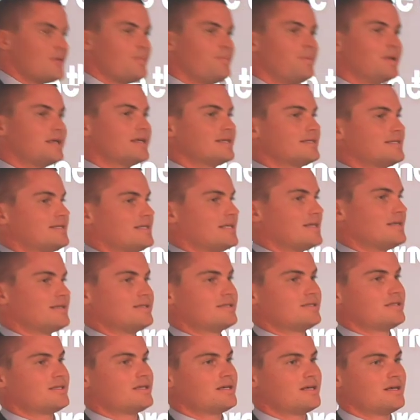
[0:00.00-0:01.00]
the biggest
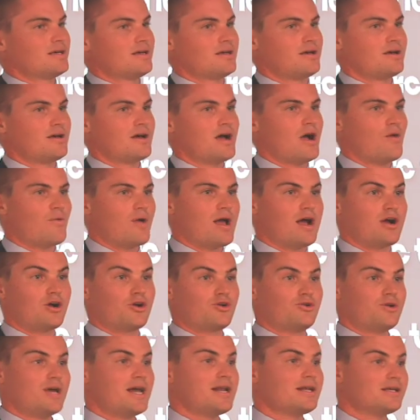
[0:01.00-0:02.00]
things around
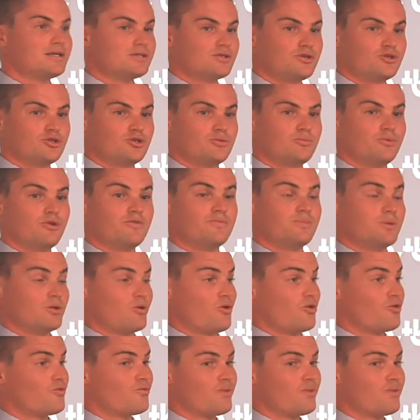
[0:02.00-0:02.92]
creating a social movement, or the